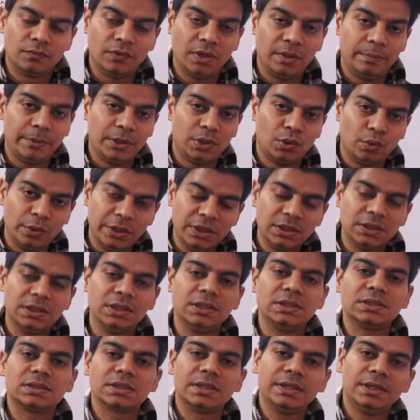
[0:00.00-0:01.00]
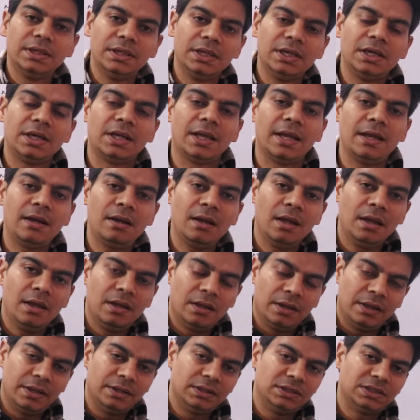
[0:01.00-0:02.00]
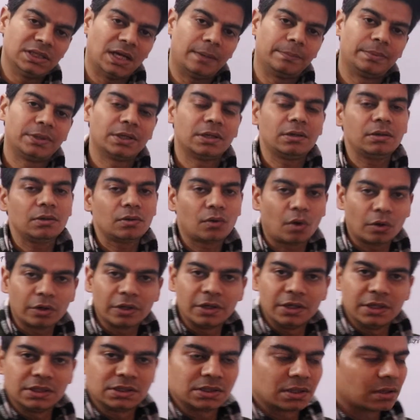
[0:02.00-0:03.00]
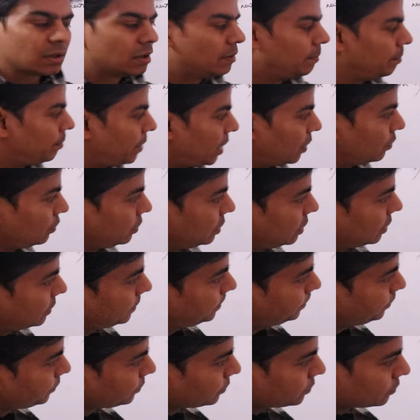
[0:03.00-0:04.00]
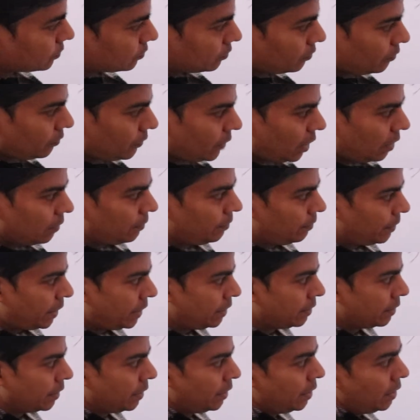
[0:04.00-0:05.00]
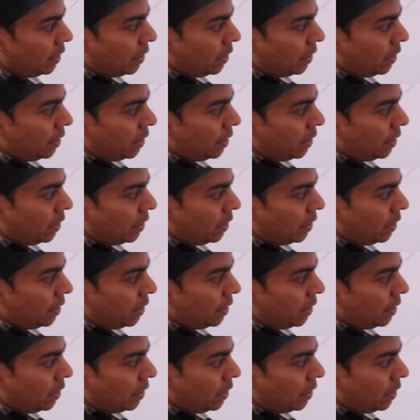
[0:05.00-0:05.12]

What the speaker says: We will be doing these in detail in chapter coordination compounds, right?